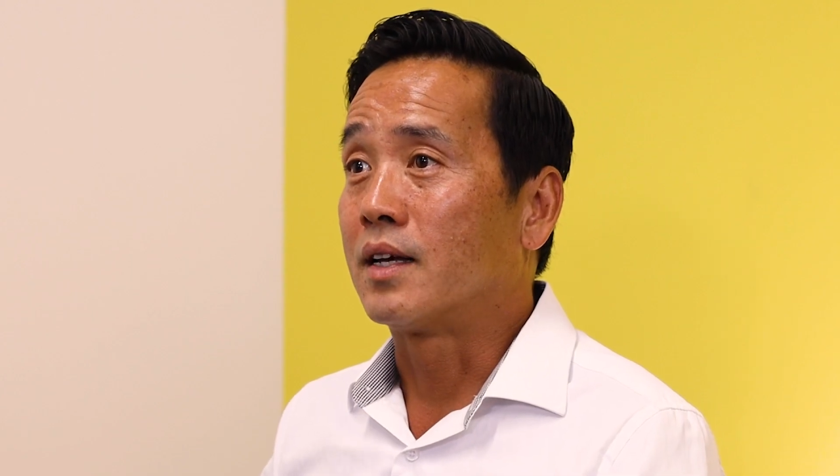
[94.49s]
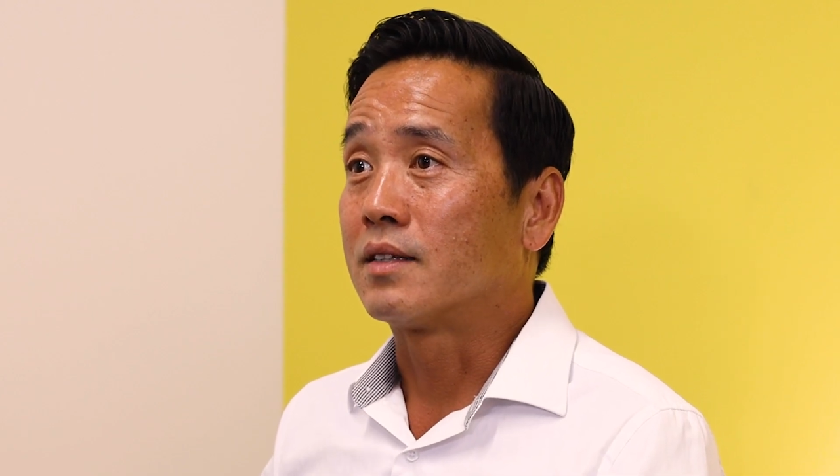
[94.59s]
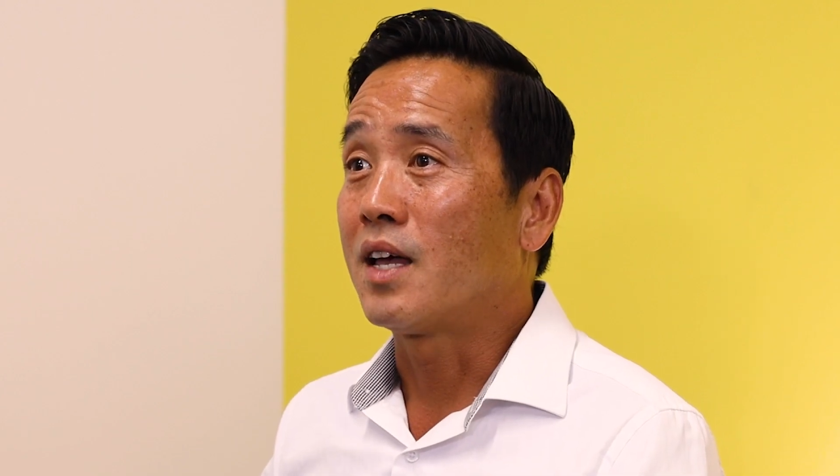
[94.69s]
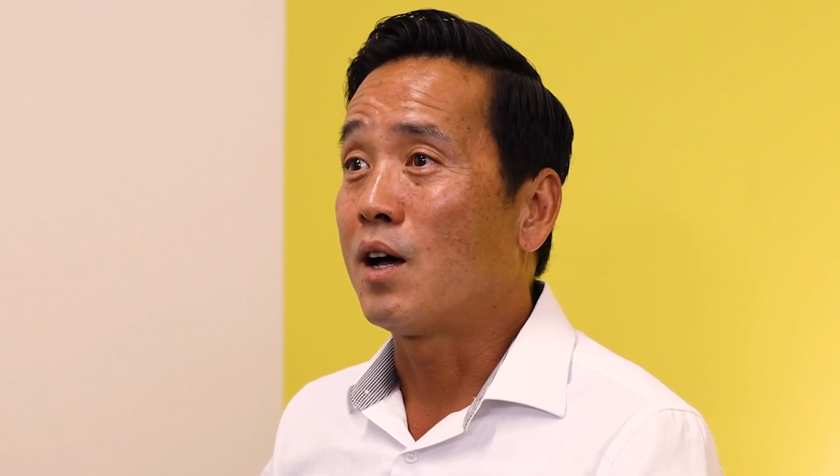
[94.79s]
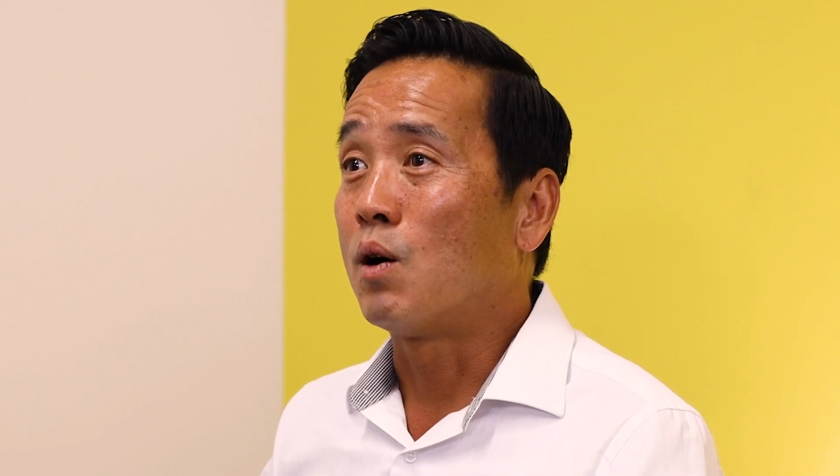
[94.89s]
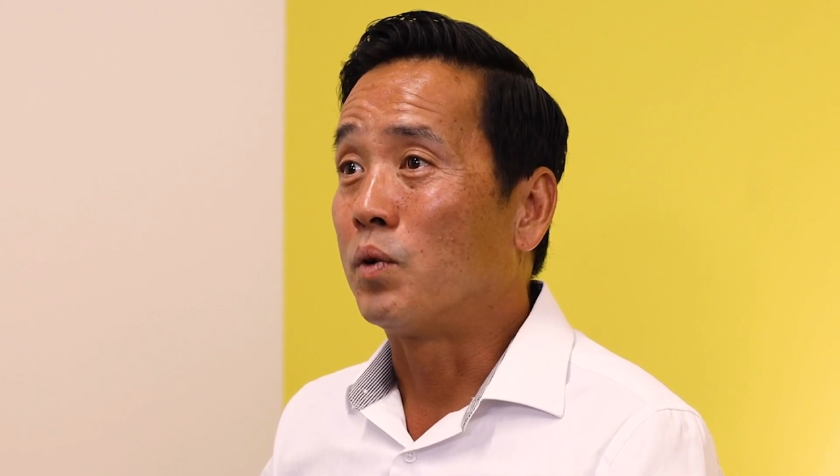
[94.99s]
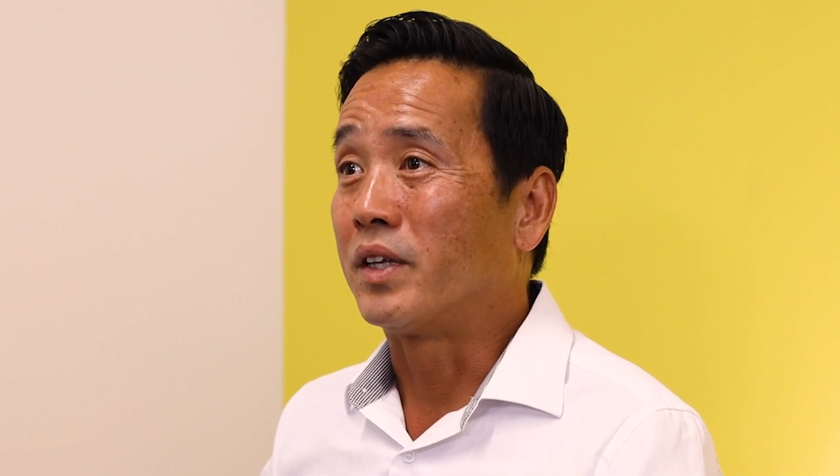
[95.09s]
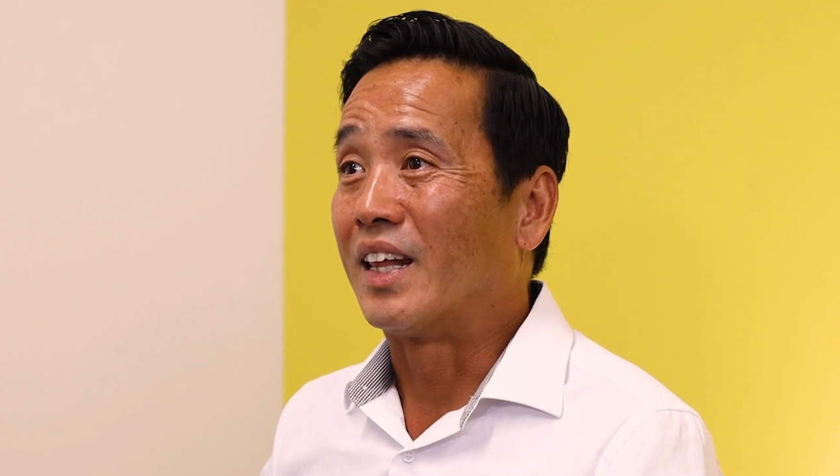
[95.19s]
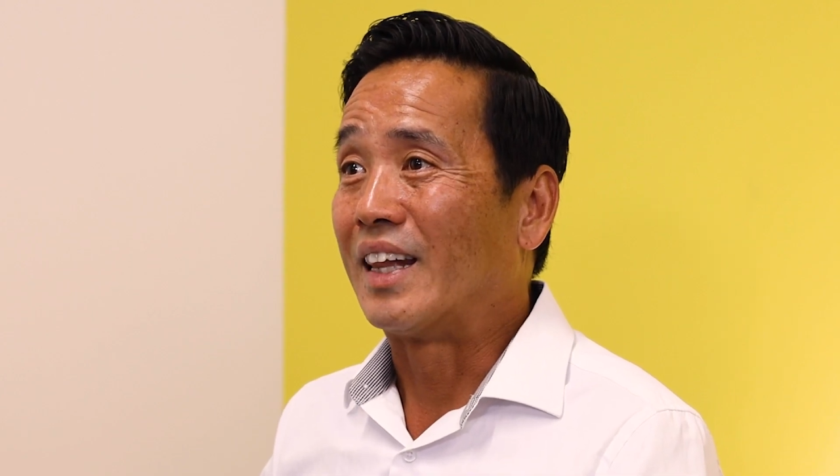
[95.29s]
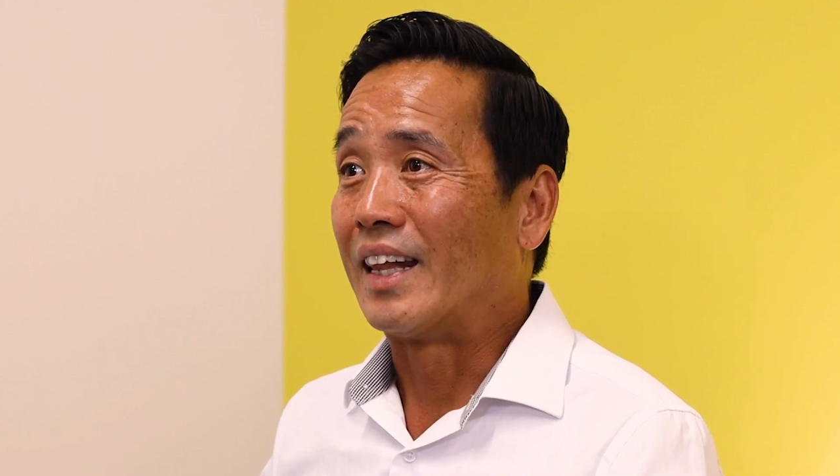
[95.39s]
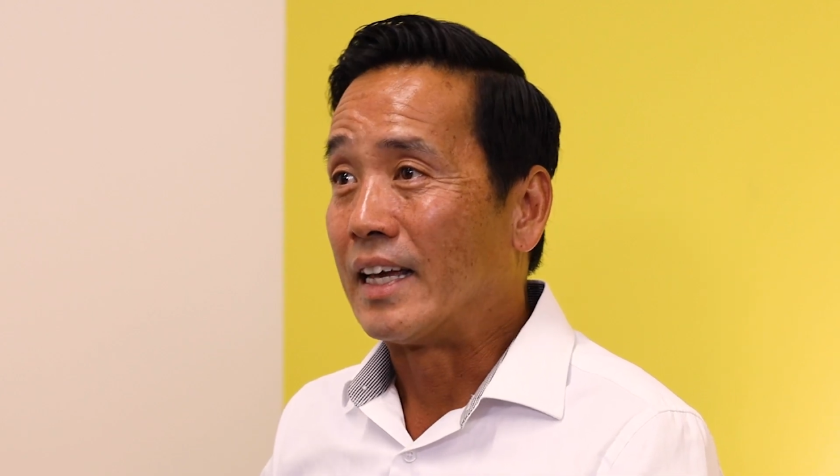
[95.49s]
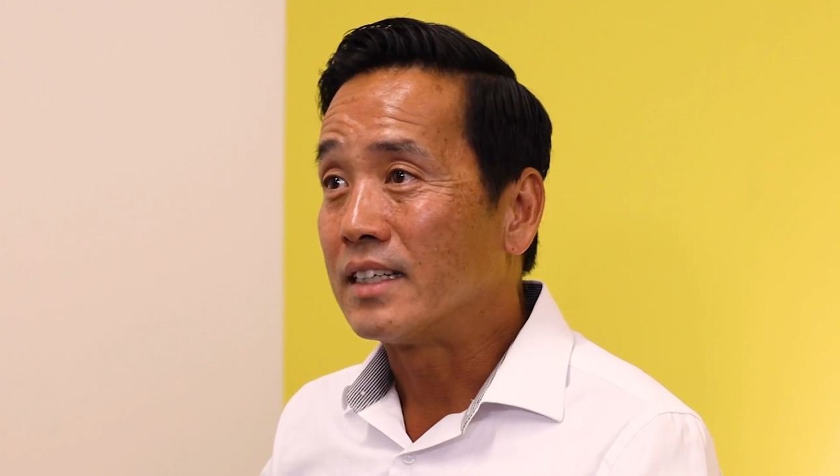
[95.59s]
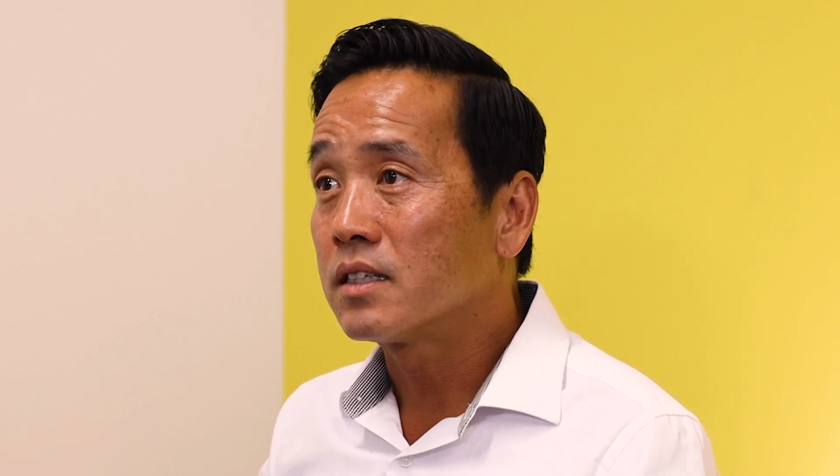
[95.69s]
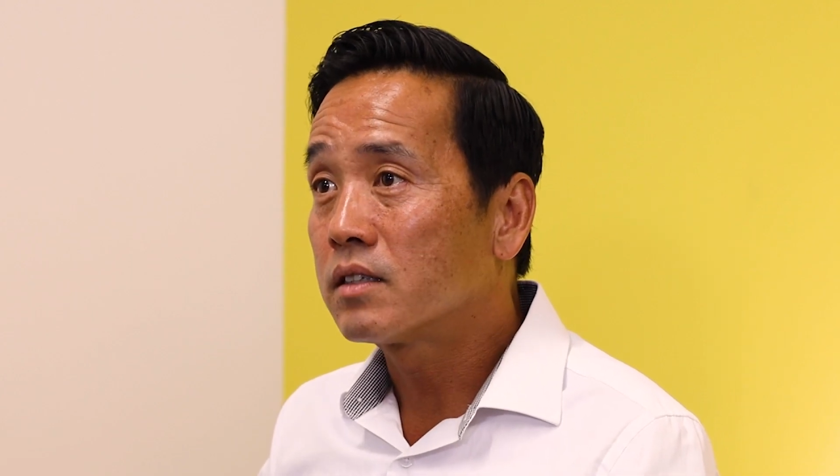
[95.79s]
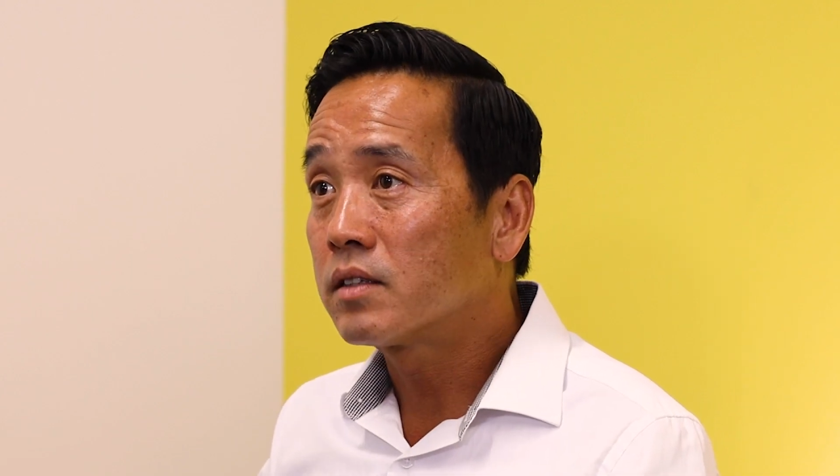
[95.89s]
that it's not only a lazy